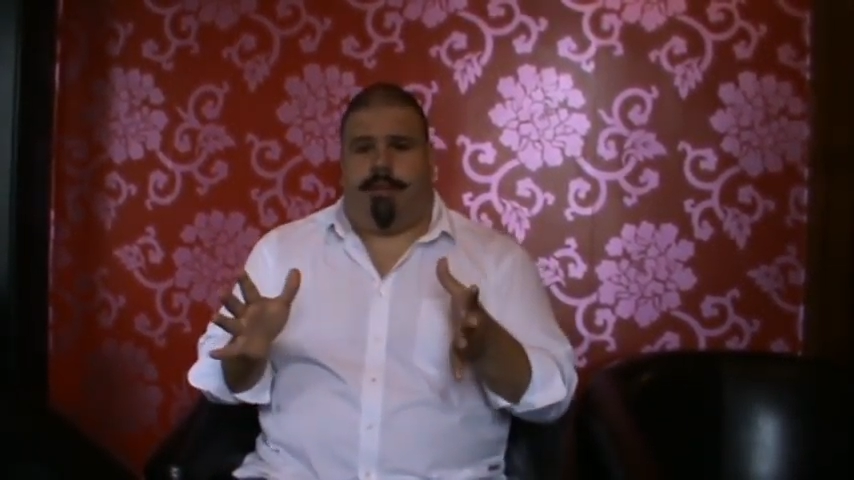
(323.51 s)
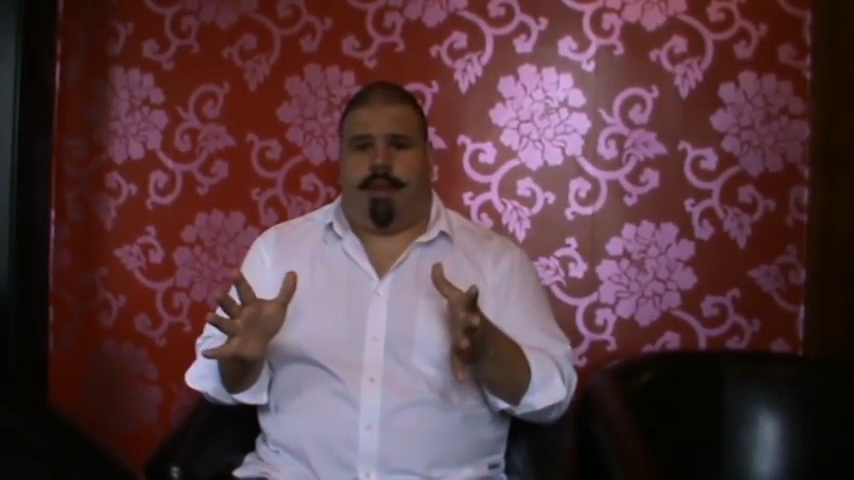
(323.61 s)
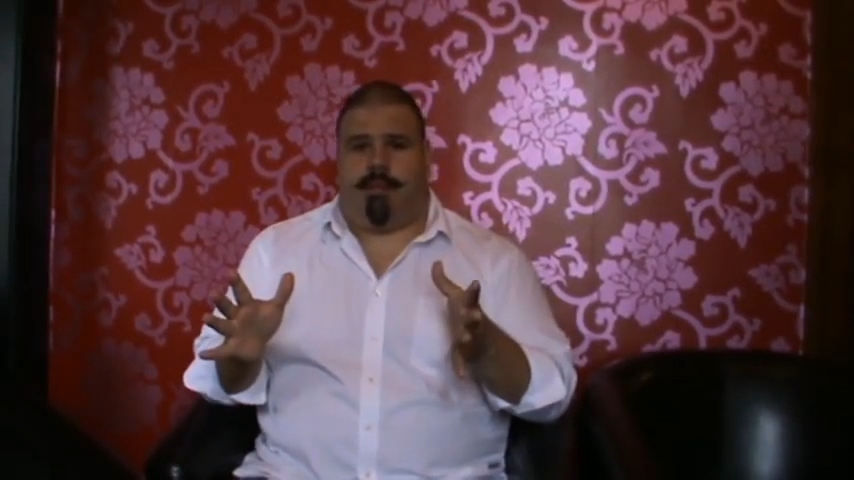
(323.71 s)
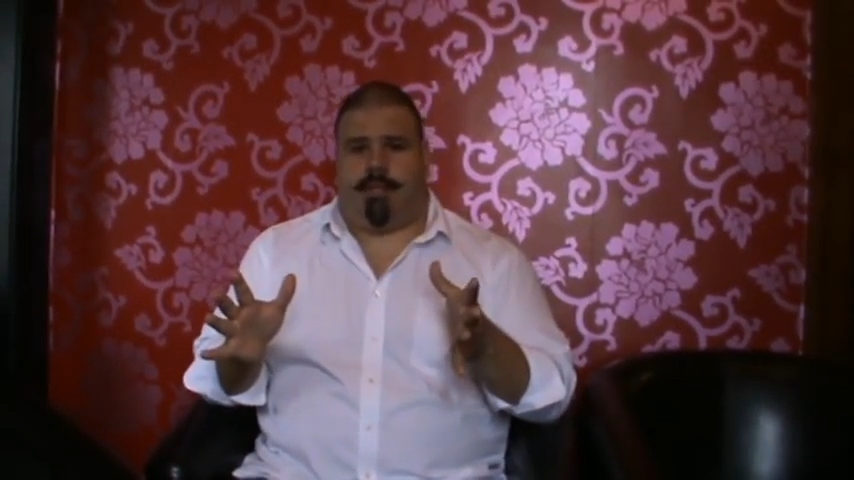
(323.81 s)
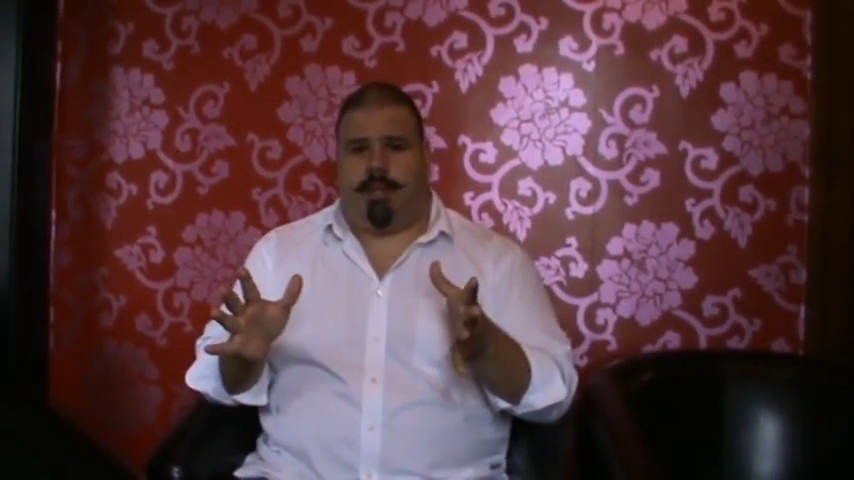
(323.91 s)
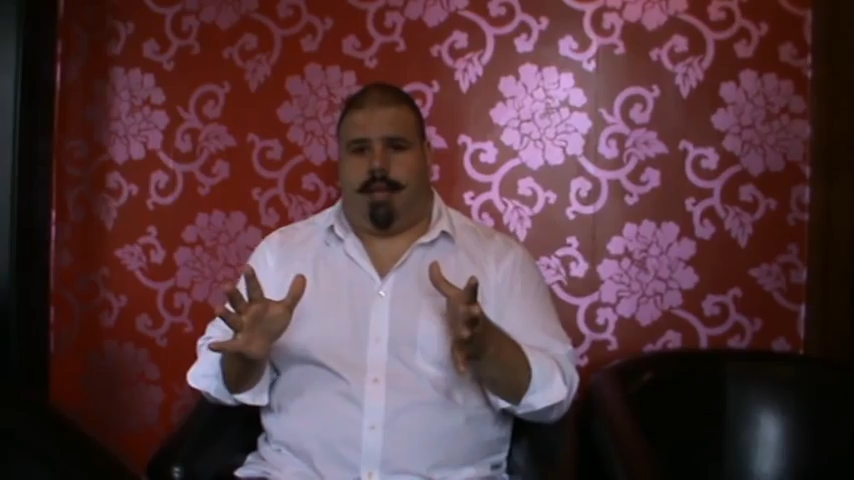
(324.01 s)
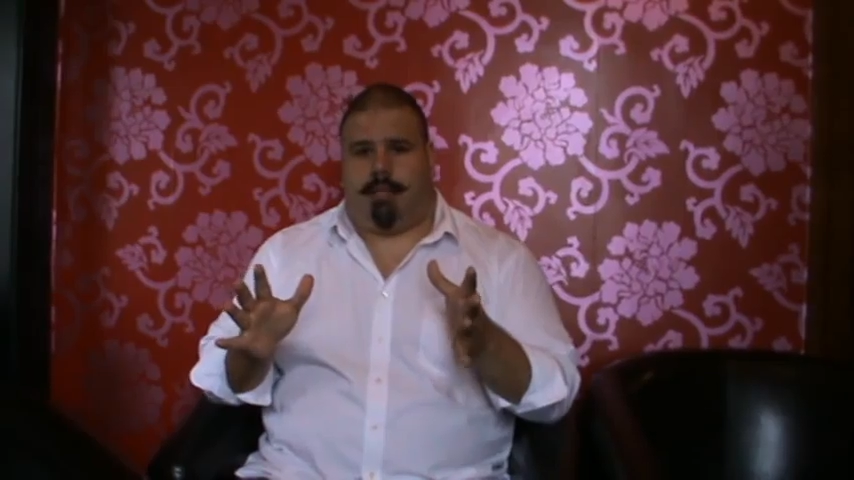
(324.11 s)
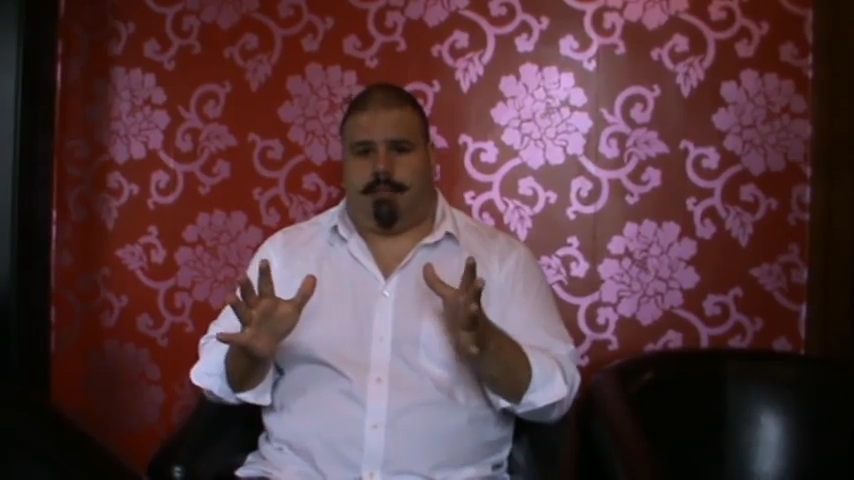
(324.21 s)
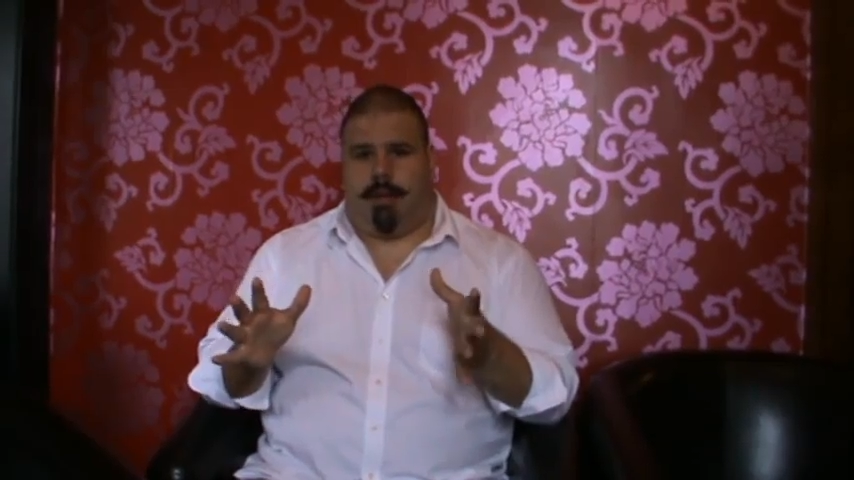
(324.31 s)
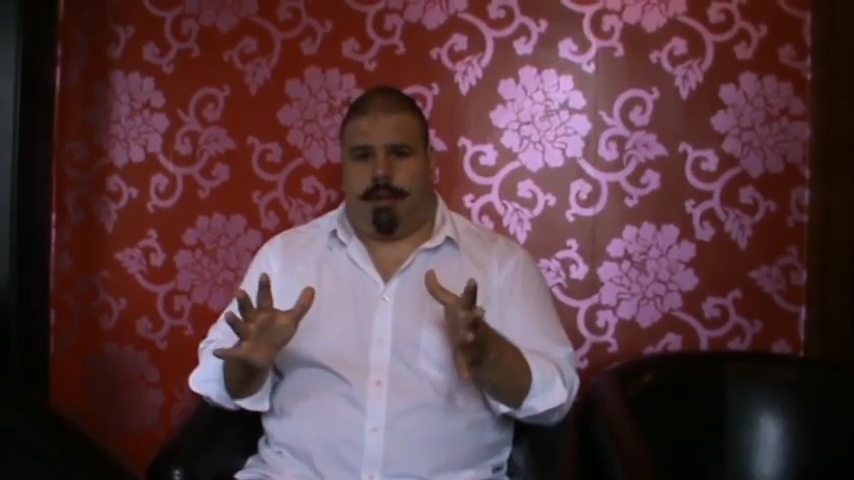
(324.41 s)
famous
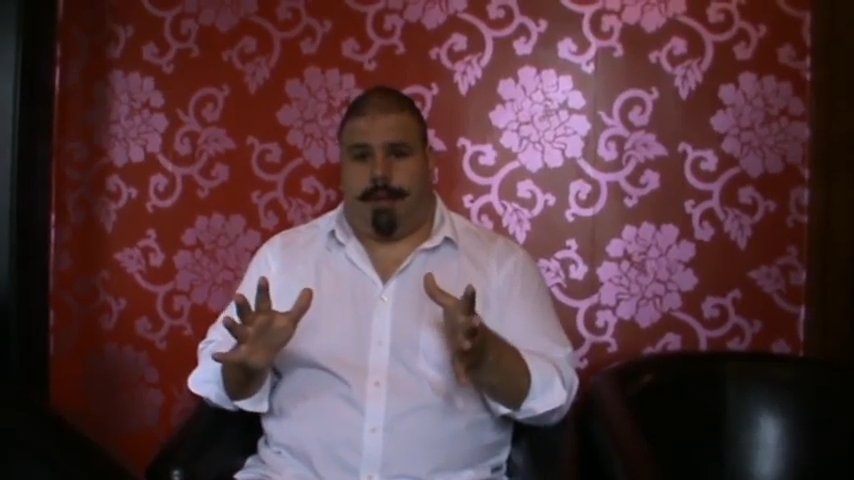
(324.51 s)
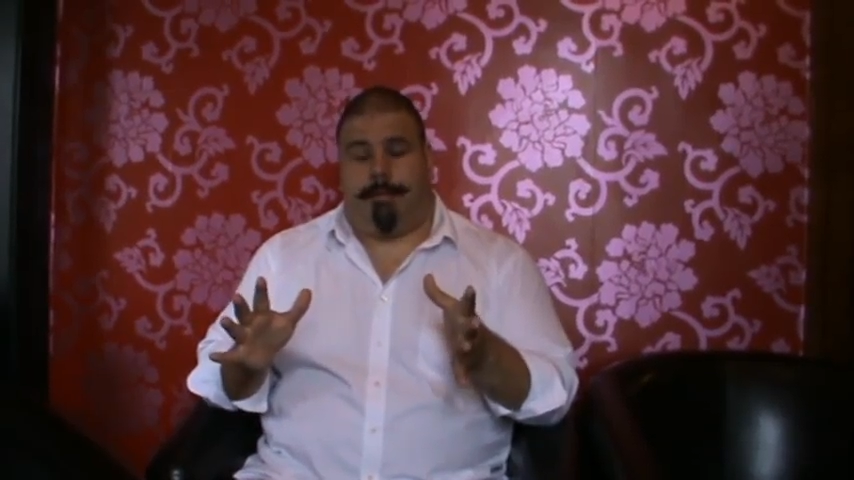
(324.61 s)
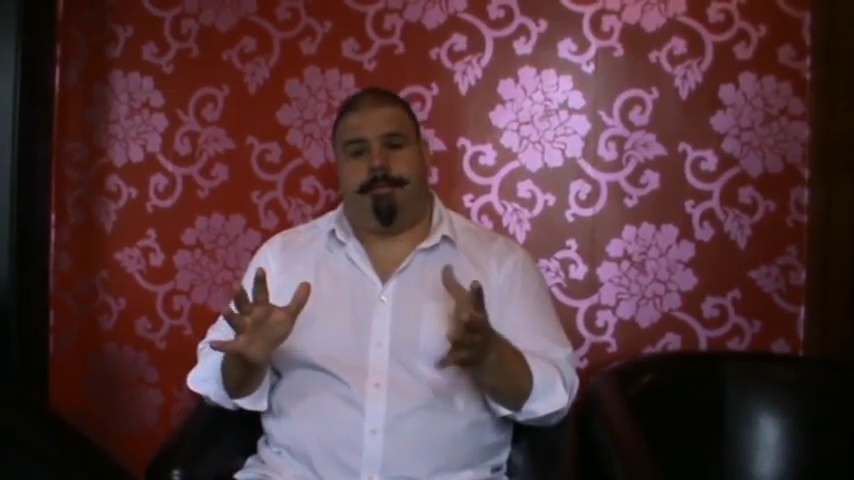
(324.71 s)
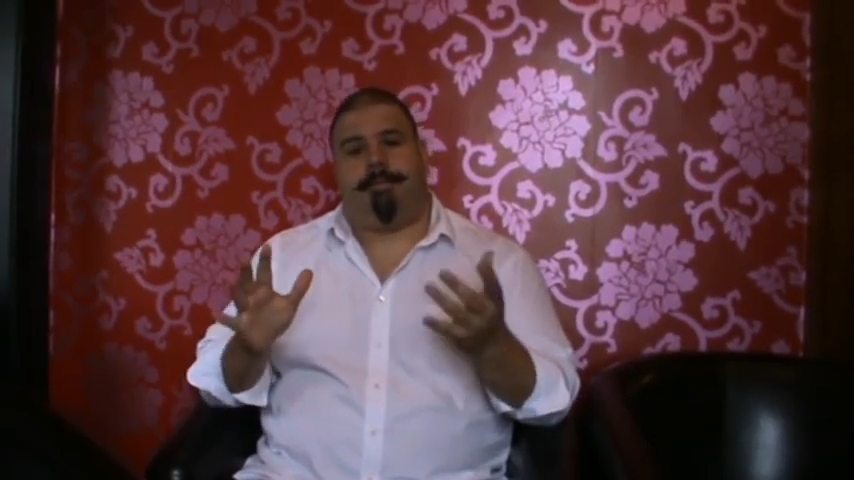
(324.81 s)
cigar smoker.